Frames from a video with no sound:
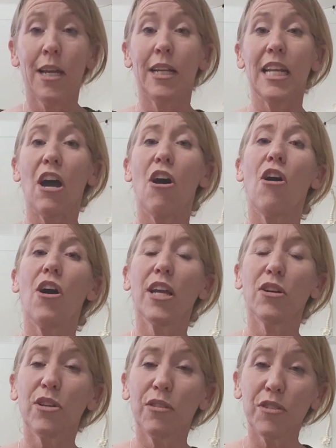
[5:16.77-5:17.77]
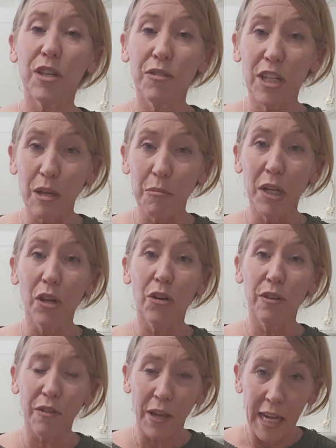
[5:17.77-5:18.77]
Now, I could have given him a lot
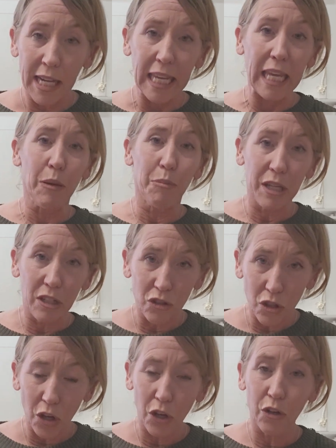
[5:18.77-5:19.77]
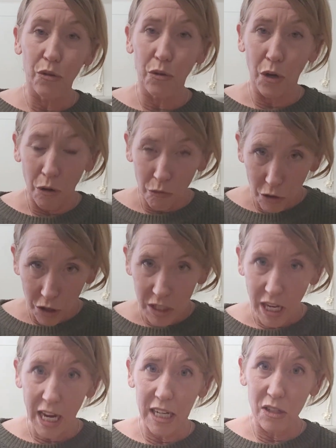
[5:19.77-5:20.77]
of hip internal
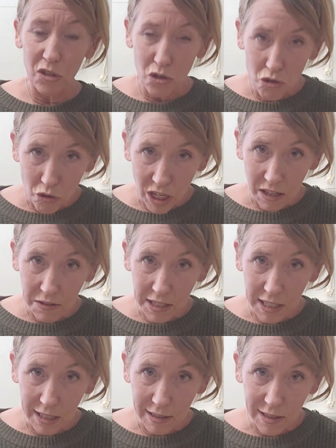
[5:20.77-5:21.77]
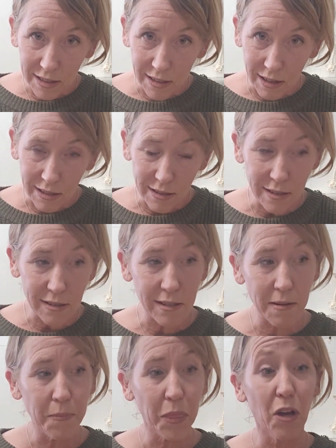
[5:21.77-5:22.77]
rotator strengthening exercises.
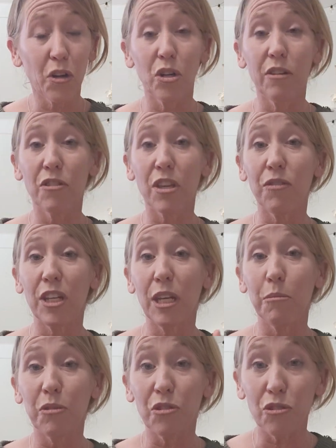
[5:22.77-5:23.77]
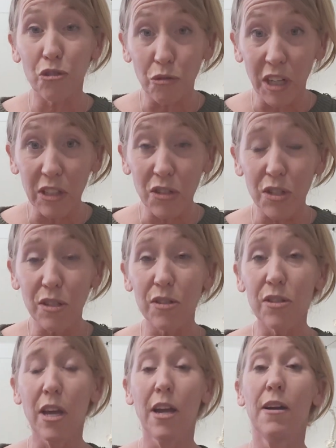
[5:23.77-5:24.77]
I could have given him
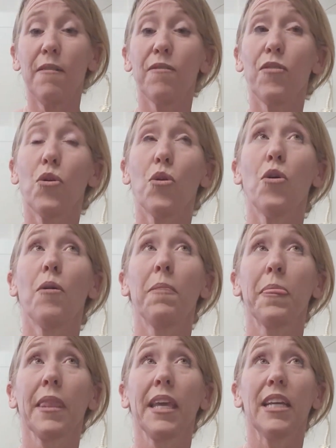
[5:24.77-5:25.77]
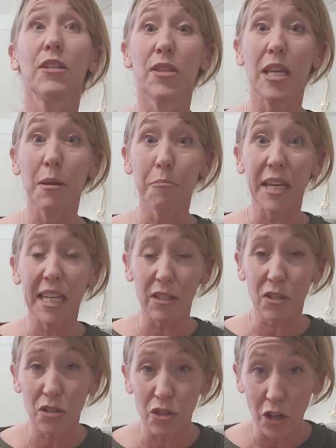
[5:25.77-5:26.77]
stretches for his hip
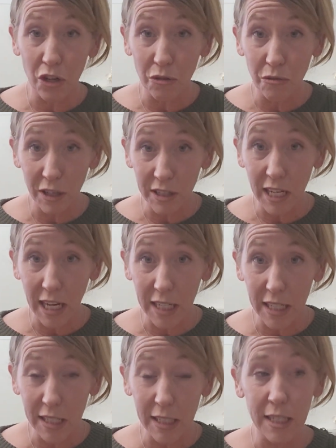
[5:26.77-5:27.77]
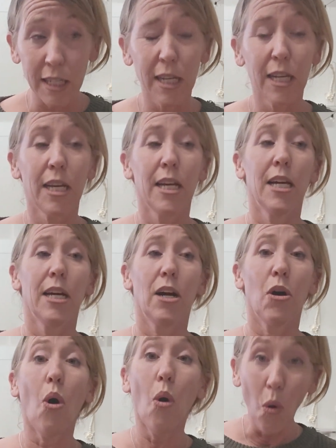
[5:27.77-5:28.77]
external rotators.
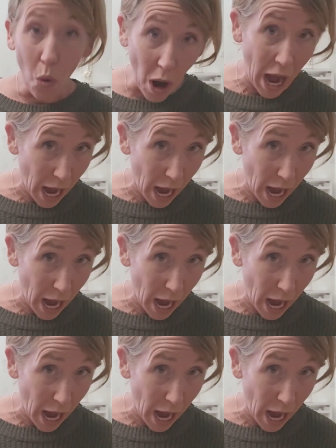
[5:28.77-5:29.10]
Or